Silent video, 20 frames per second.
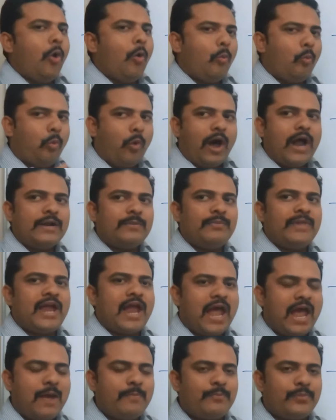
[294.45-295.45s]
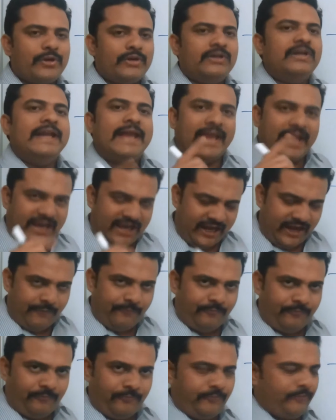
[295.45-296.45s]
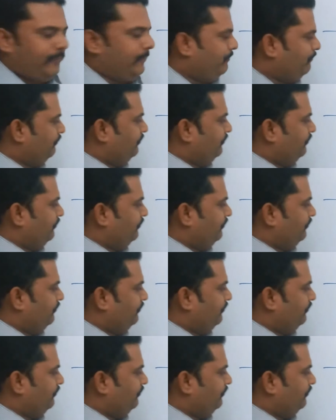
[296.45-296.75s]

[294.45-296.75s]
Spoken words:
what may happen if